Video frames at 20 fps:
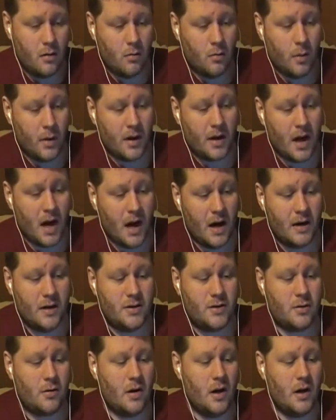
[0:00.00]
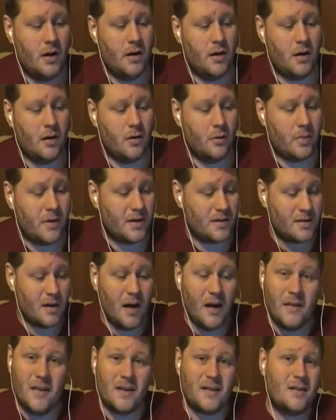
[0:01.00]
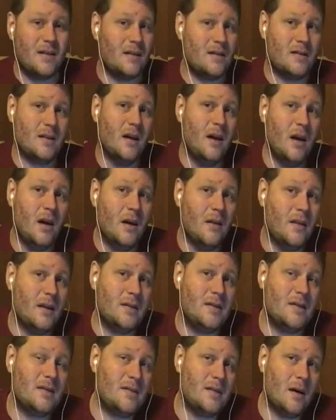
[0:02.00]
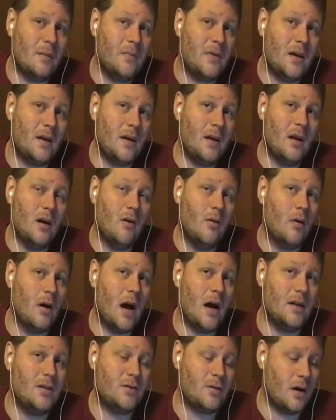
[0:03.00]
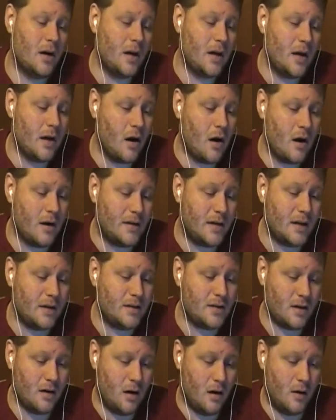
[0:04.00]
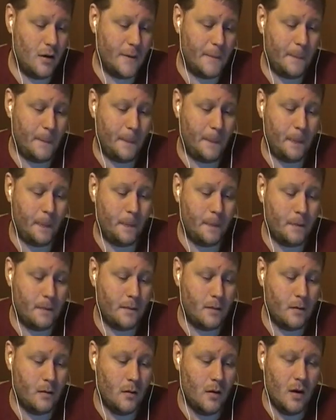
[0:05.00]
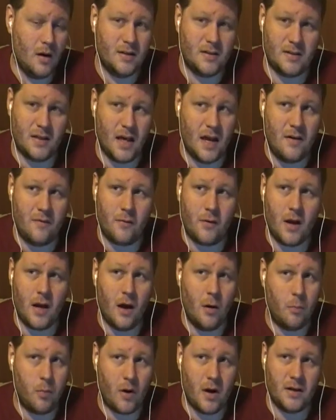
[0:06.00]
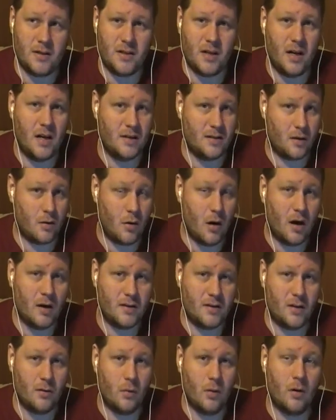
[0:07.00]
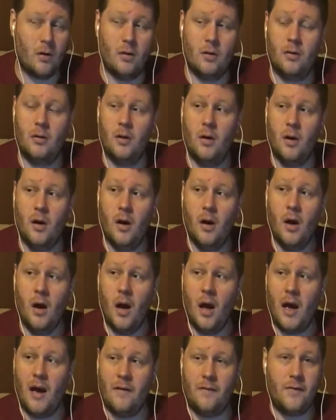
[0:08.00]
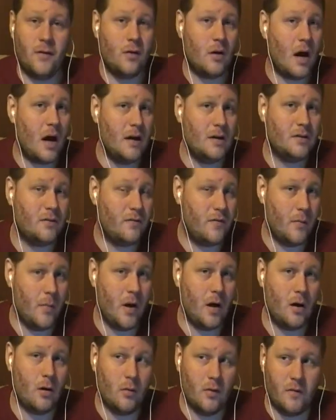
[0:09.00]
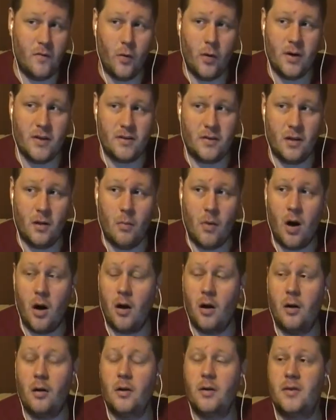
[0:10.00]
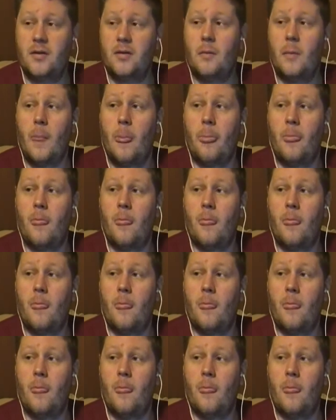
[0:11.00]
what God is trying to do. Because this is something, God's trying to get our attention on. Slavery, oppression is across the world. If you guys are familiar with Voice of the Martyrs,